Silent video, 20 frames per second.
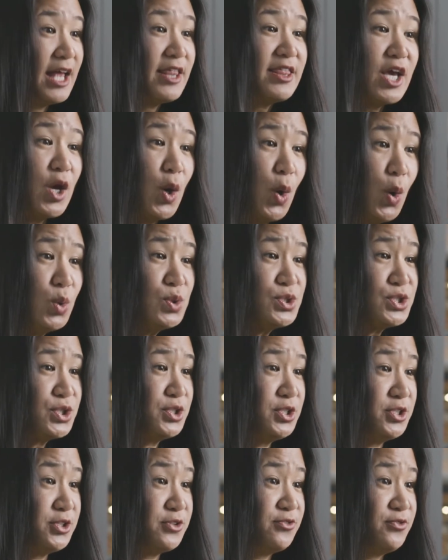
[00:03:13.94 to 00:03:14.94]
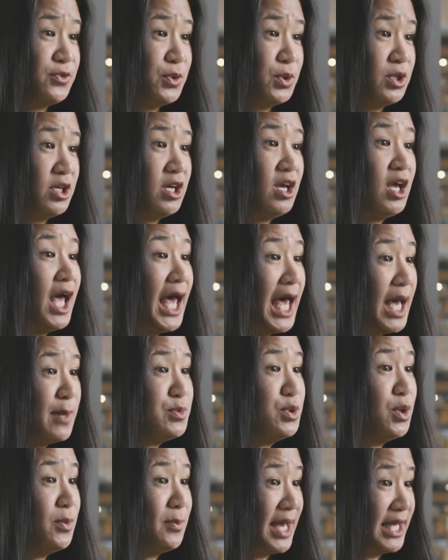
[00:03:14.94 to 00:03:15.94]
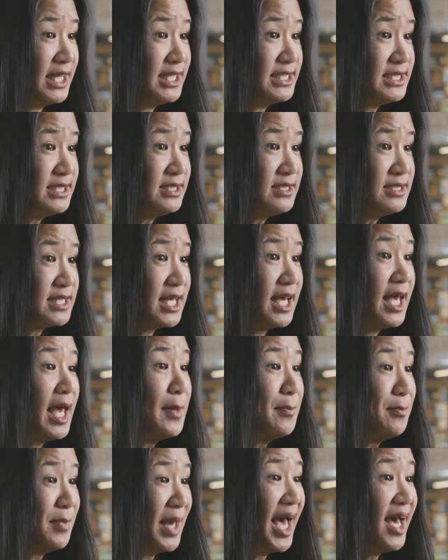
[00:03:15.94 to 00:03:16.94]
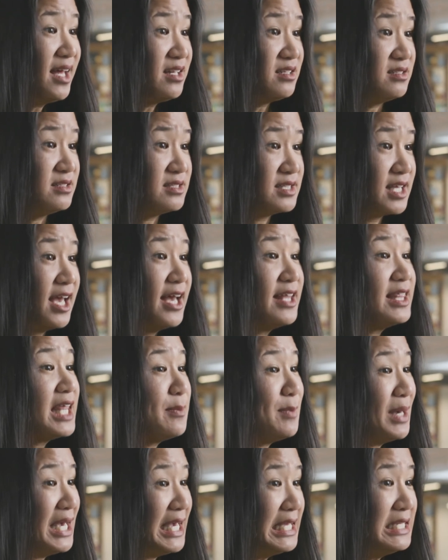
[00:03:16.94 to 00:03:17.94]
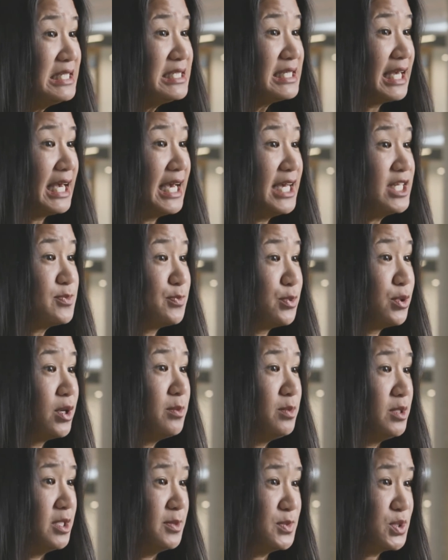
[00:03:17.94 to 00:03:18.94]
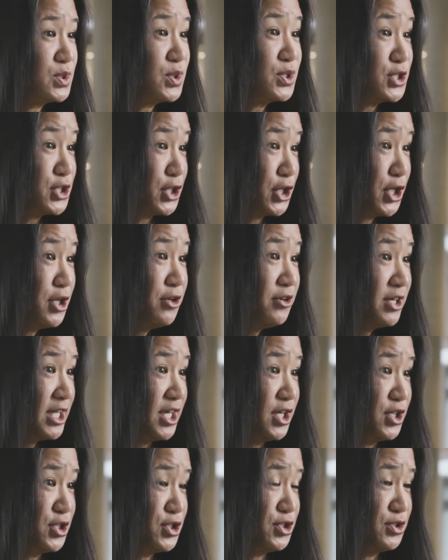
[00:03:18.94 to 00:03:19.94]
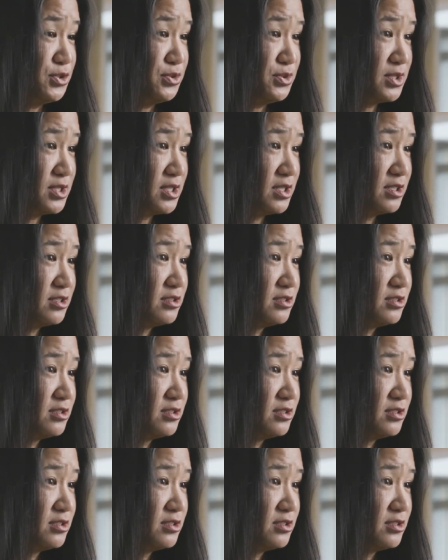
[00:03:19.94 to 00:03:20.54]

They also look for abnormalities and patterns that may indicate problems or security issues.